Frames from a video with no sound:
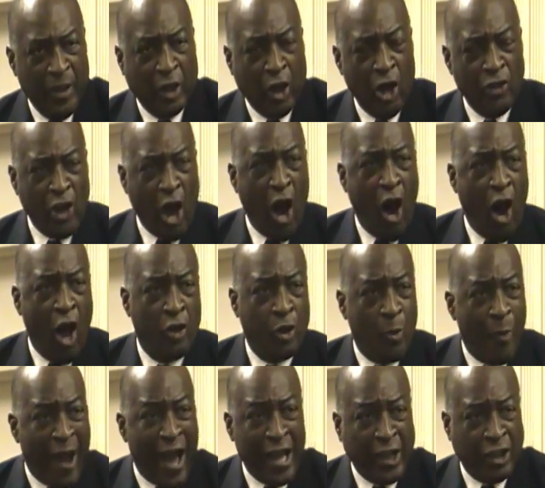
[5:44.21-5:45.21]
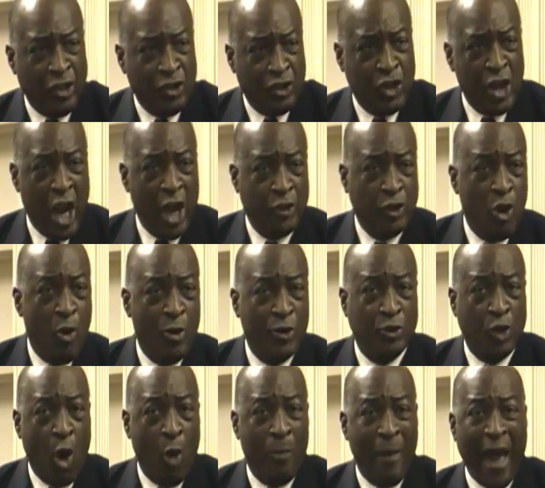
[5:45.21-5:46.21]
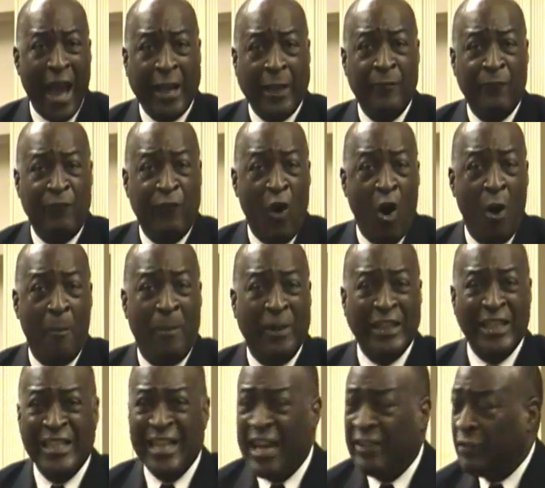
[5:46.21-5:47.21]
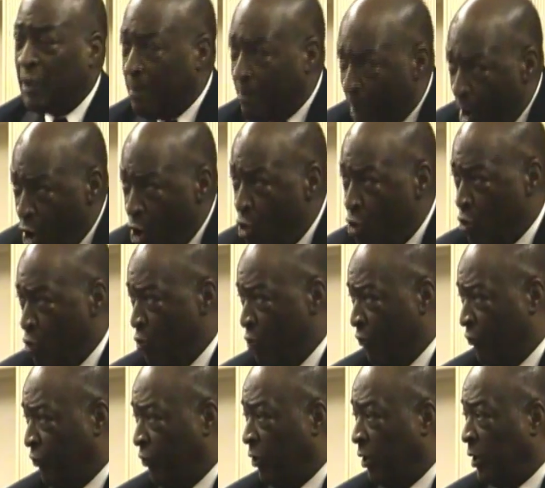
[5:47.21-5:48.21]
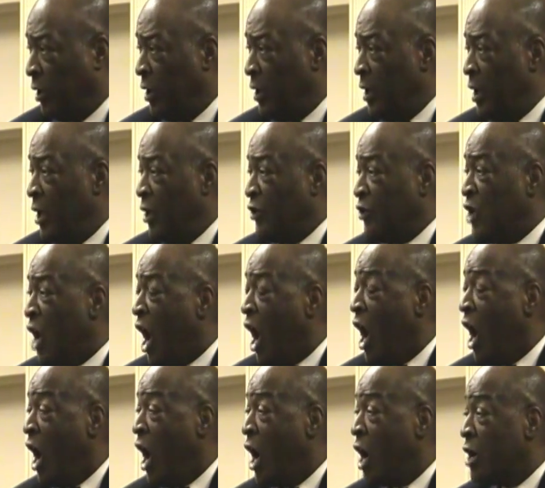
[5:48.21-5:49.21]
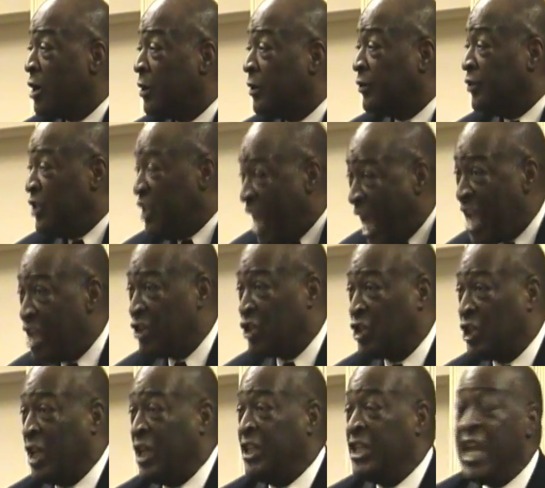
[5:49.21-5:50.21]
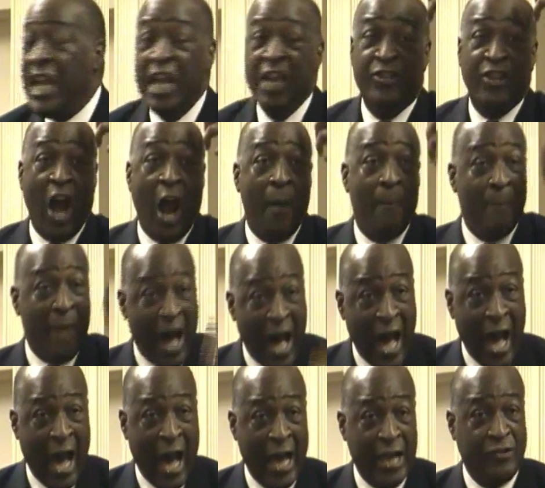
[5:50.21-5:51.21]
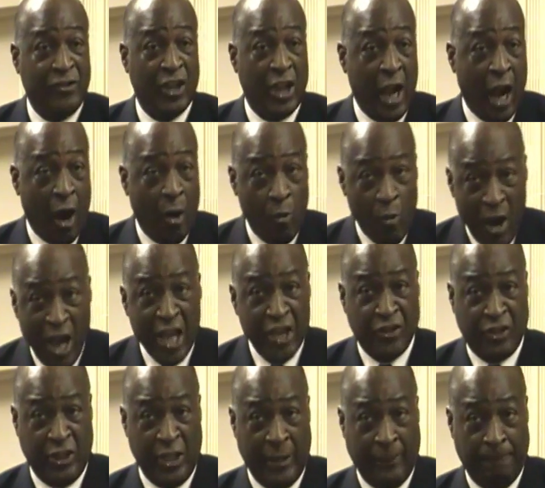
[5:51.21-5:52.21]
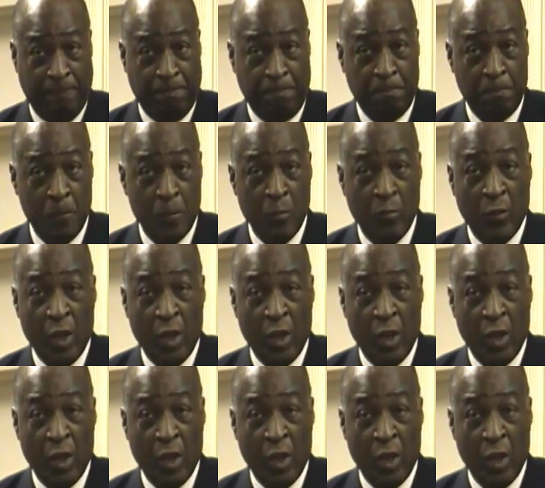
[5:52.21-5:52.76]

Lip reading: because all the rocking chair do is go back and forth, but it doesn't move. Young nation needs our minds and our wisdom.